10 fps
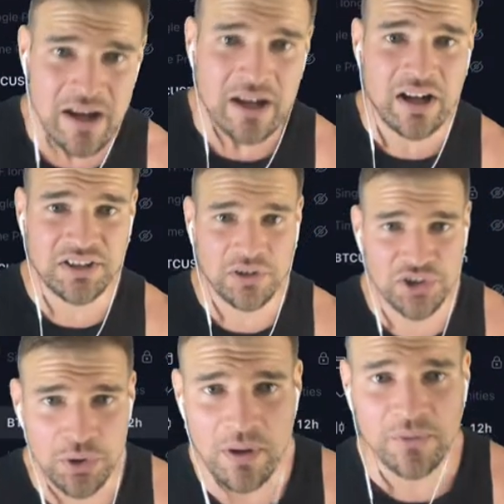cause they're
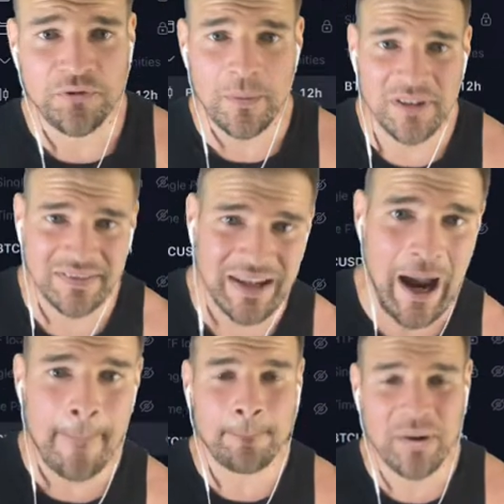shorting from the
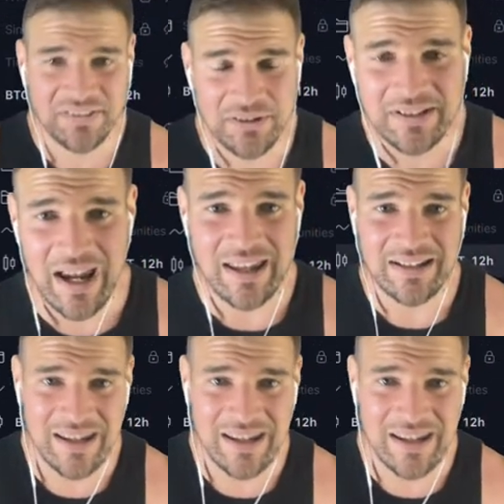top, but they're getting